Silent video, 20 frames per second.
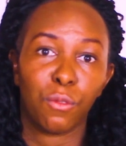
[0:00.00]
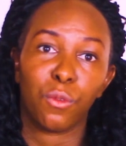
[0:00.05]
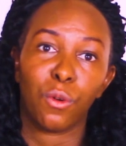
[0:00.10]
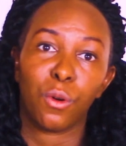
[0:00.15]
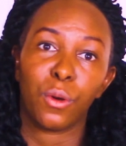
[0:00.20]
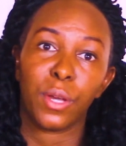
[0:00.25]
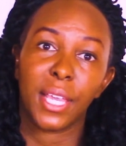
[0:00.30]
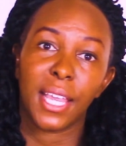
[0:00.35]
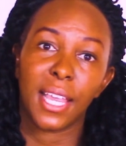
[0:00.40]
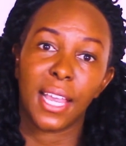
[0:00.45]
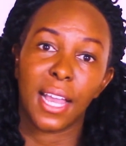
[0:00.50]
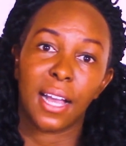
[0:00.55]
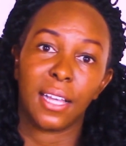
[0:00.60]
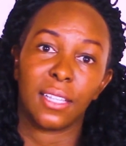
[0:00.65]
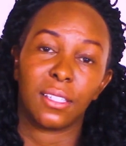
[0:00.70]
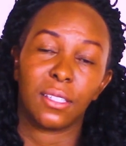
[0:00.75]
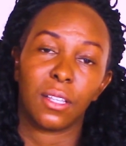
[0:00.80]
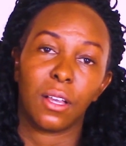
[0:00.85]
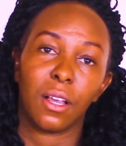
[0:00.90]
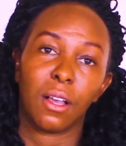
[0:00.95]
4
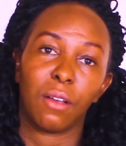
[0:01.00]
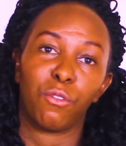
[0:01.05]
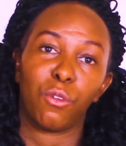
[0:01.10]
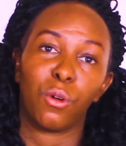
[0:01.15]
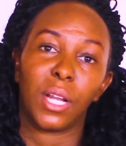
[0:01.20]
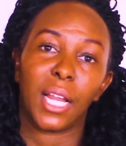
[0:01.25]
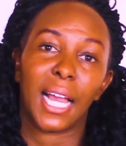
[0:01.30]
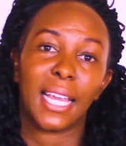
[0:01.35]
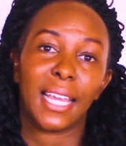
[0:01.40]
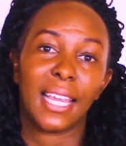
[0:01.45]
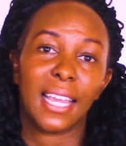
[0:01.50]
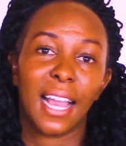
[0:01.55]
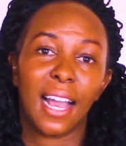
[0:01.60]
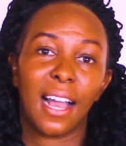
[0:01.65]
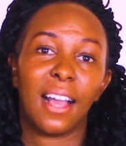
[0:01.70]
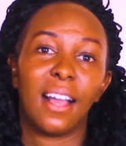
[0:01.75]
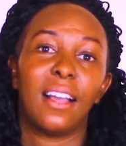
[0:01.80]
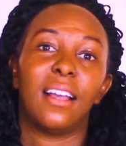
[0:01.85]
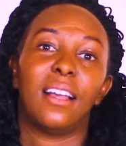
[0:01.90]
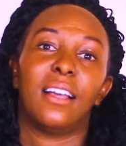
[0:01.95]
years, for a
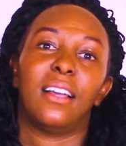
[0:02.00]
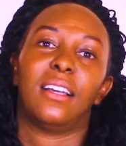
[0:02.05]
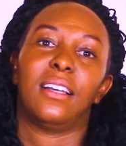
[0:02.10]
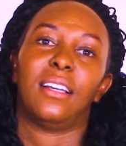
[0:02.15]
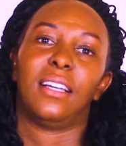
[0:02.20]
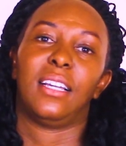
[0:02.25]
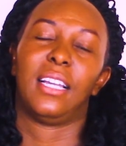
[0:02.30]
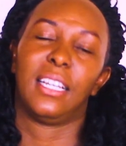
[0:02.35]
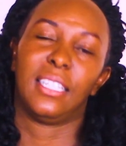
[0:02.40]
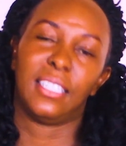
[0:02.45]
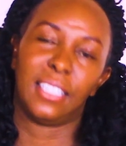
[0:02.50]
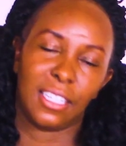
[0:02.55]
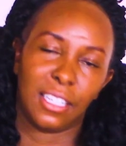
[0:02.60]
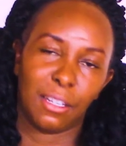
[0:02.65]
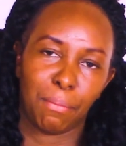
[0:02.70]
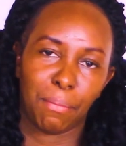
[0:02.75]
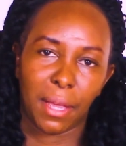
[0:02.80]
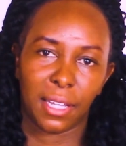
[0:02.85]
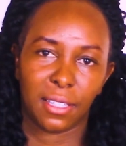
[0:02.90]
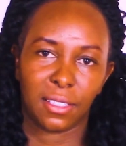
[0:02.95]
year, it
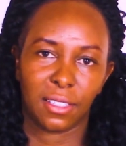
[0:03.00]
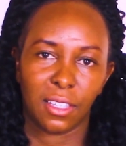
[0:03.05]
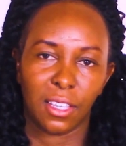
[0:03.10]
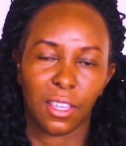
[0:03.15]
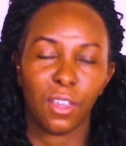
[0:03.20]
depends.